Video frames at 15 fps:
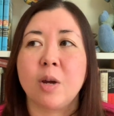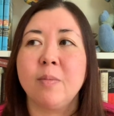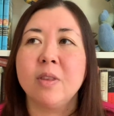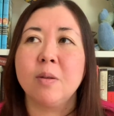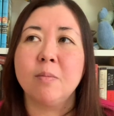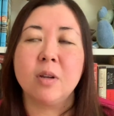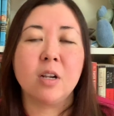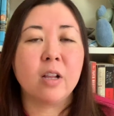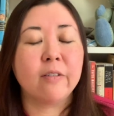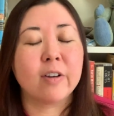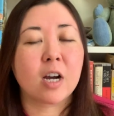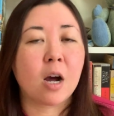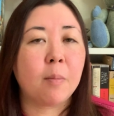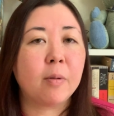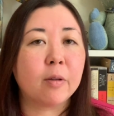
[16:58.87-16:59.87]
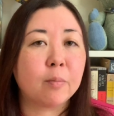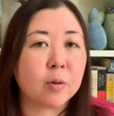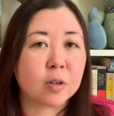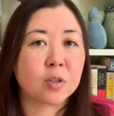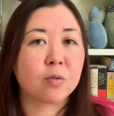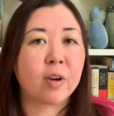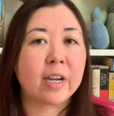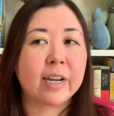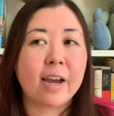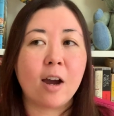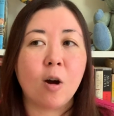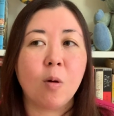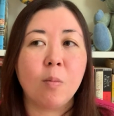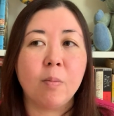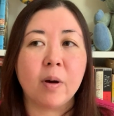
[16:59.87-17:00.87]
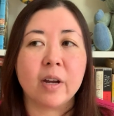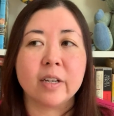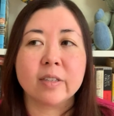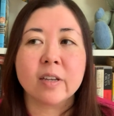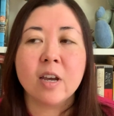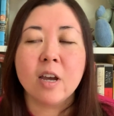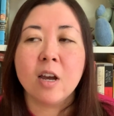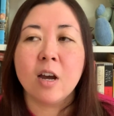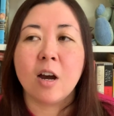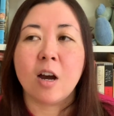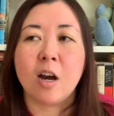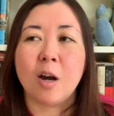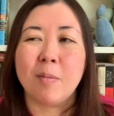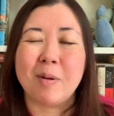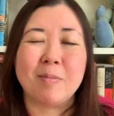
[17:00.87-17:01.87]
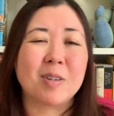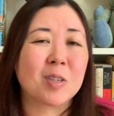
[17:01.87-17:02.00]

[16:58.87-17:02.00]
I'm in the middle of a couple of books right now, but I